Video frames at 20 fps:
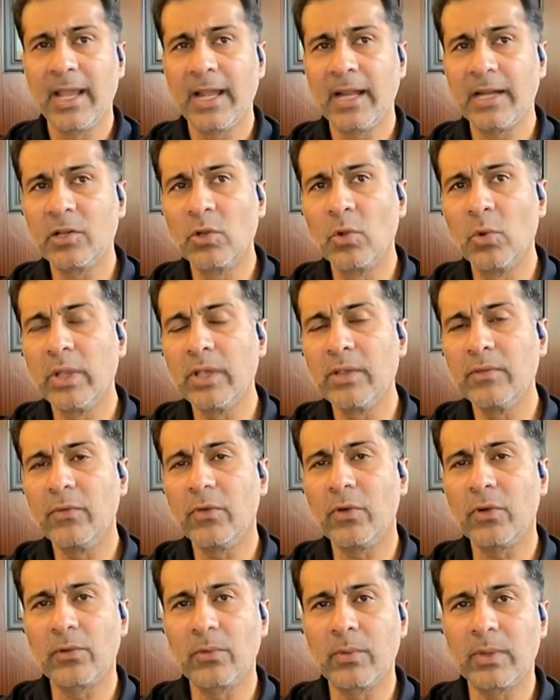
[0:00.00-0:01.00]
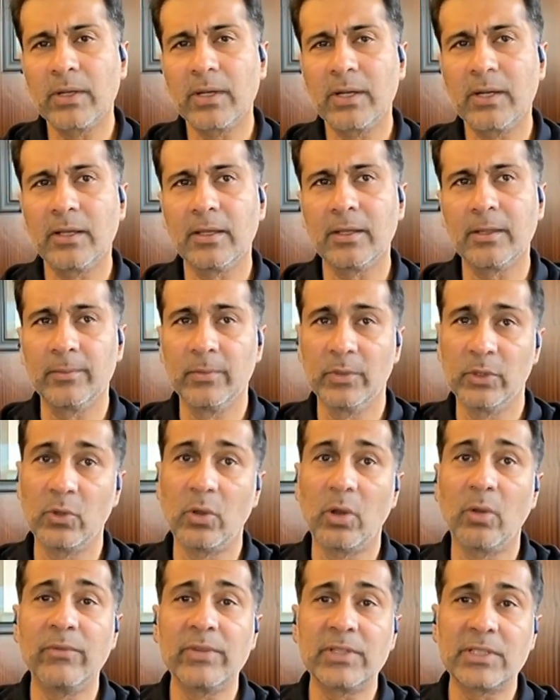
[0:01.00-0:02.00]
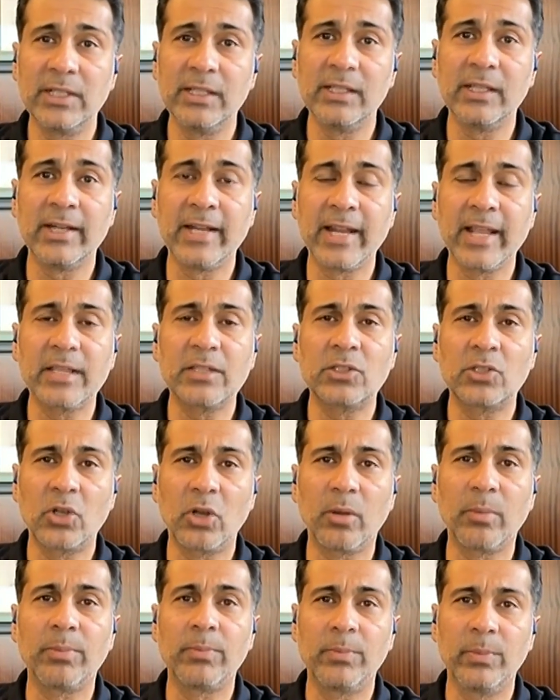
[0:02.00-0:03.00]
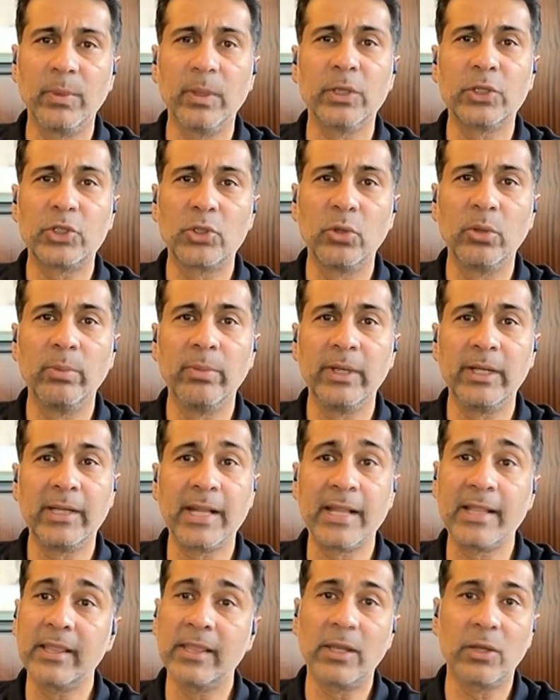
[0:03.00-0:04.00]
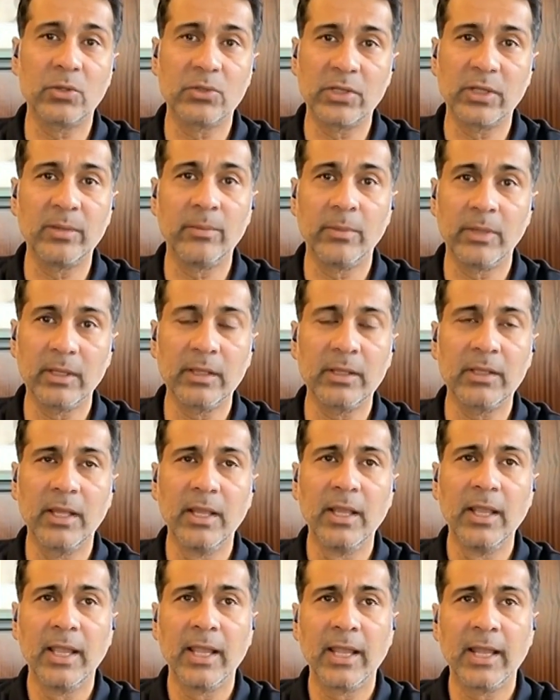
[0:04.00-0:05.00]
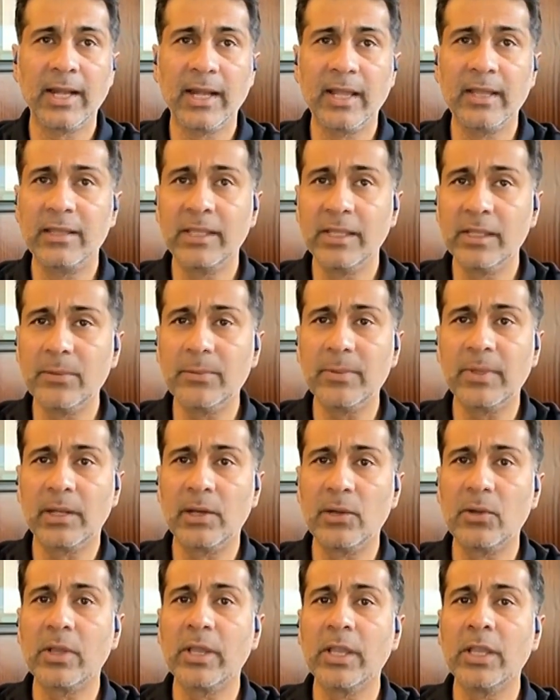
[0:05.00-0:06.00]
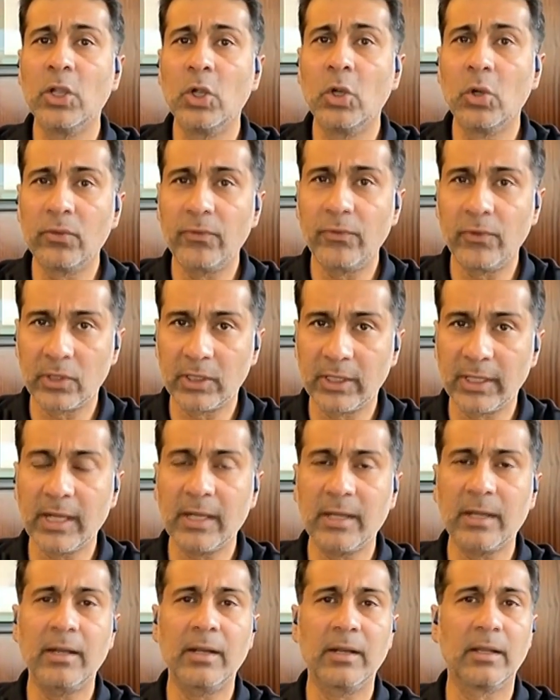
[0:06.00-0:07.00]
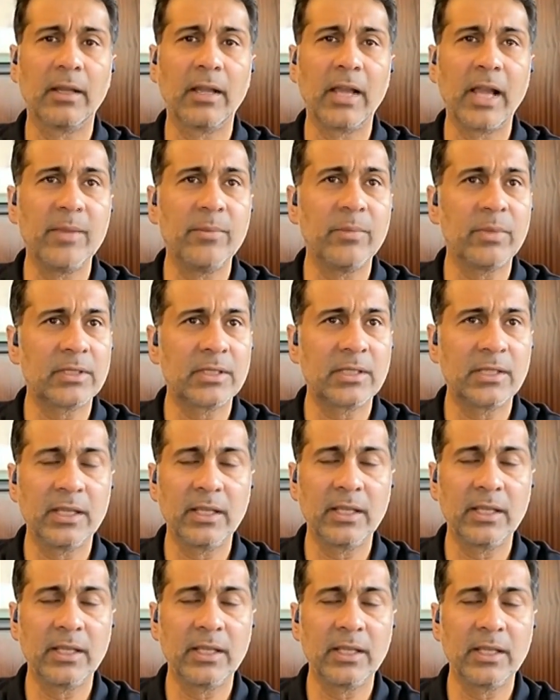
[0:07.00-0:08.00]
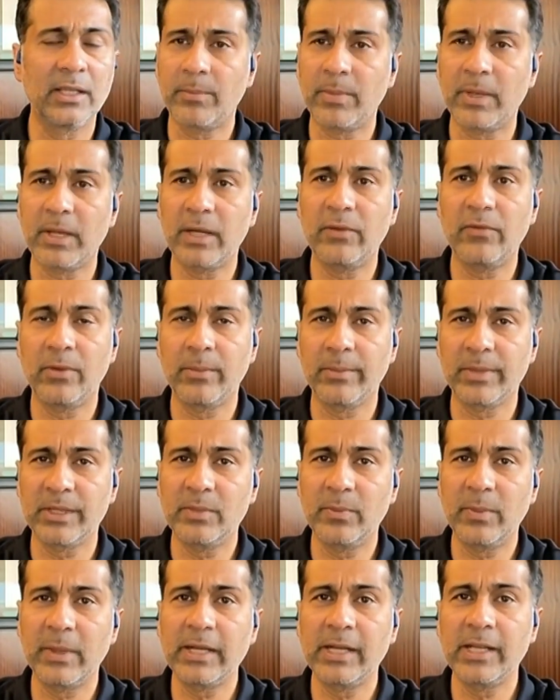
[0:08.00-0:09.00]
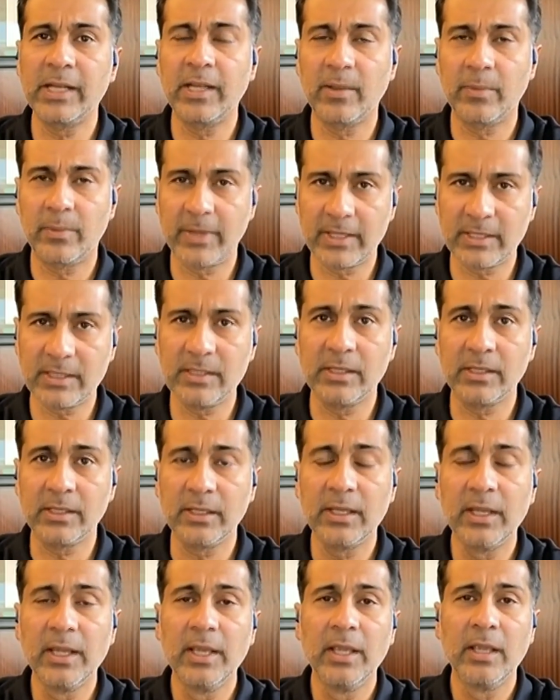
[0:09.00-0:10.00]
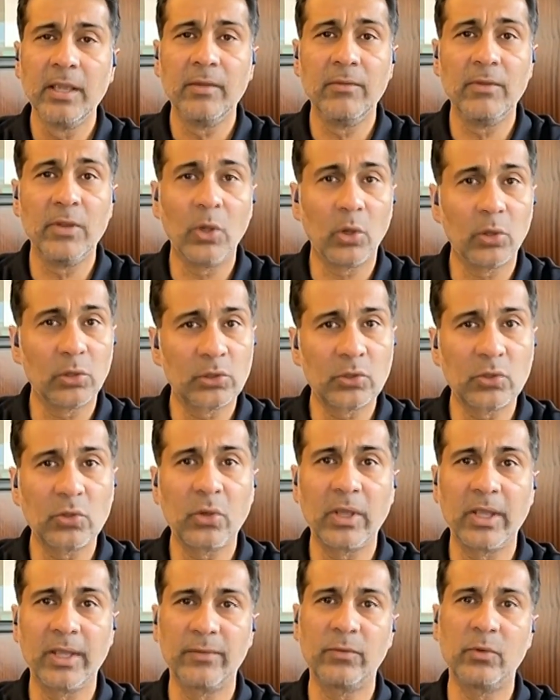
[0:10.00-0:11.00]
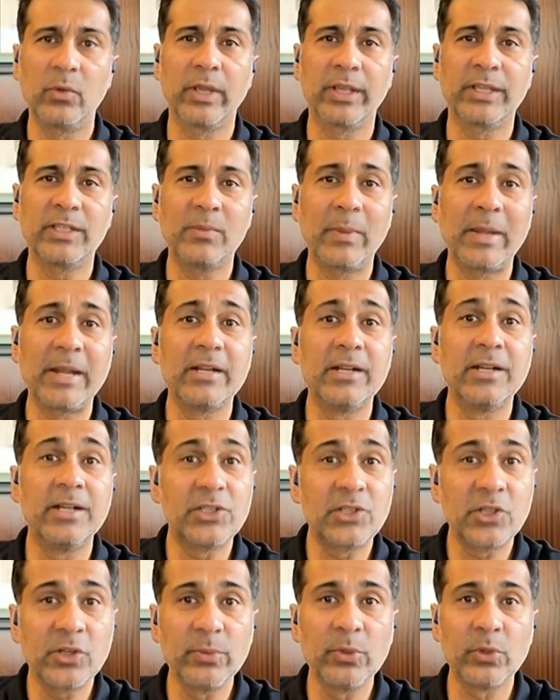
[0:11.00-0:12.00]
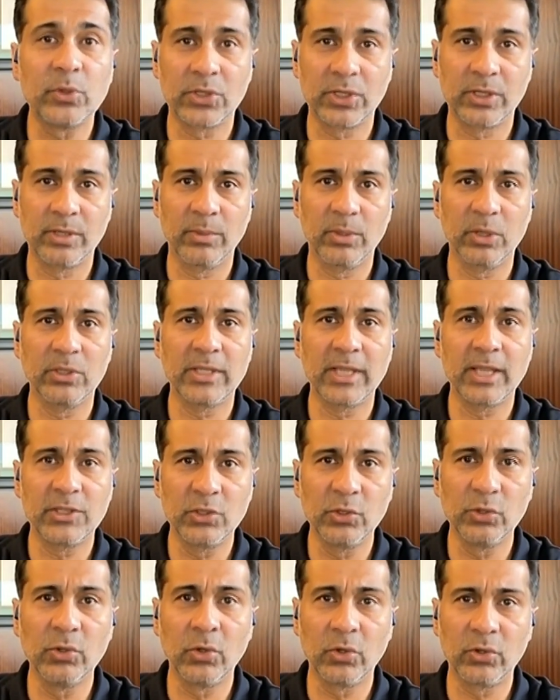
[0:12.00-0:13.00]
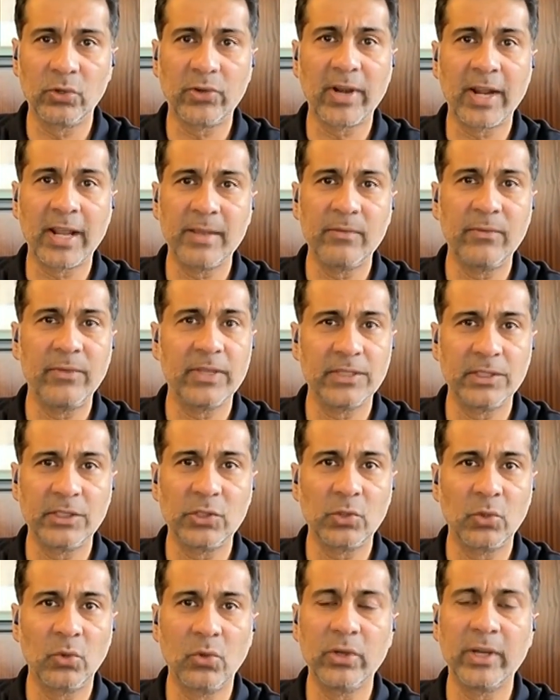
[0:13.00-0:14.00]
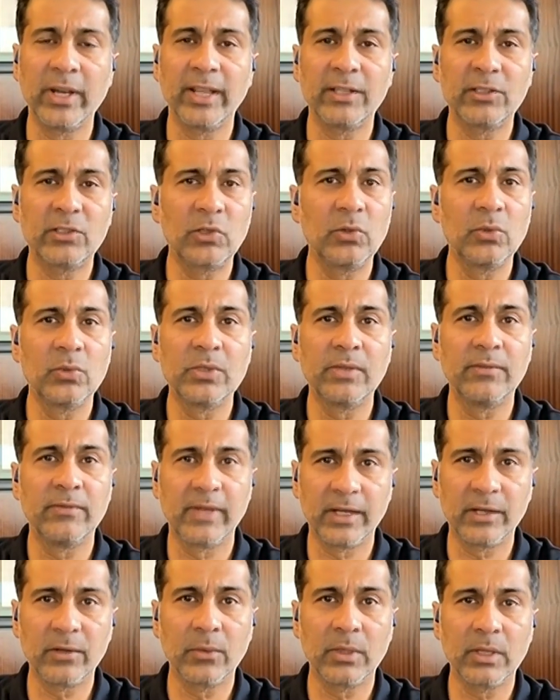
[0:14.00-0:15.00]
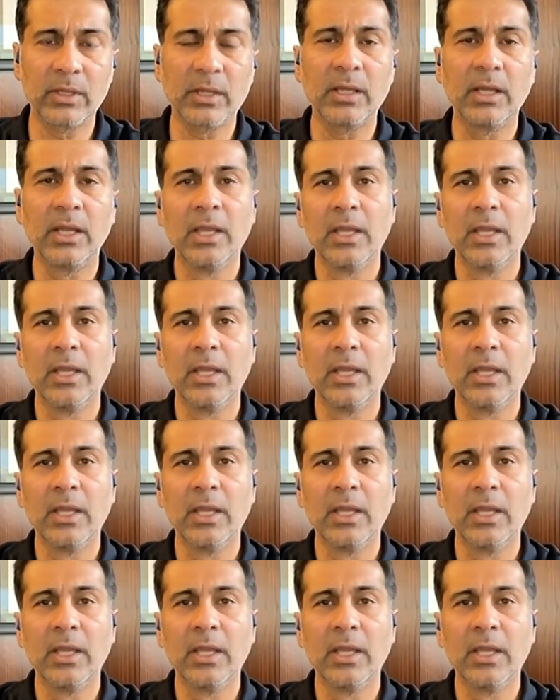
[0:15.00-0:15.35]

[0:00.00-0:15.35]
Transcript: And going forward, uh, you know, obviously the next stop uh, should be 10,000 a month. And I think we are looking good for that. Uh, I must say that apart from expanding capacity, we also have to expand distribution because, as you know, Triumph has its own exclusive network.